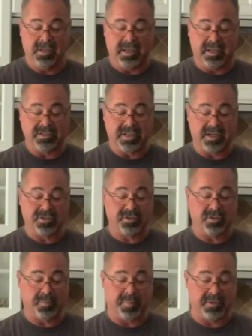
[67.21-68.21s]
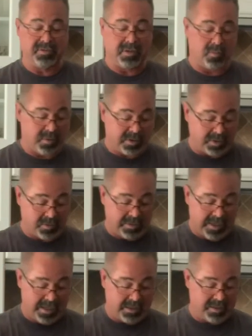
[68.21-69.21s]
and texture depends on what you
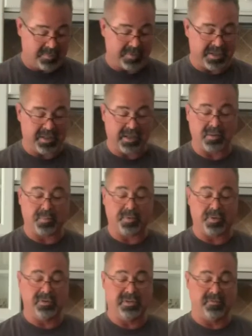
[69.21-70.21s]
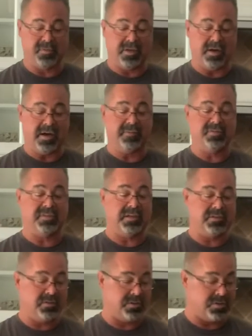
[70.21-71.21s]
like, but I like the protein for the
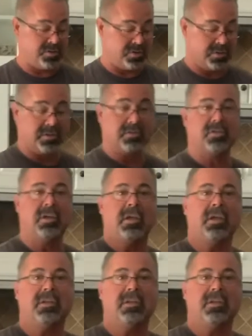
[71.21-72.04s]
offset to the sugars.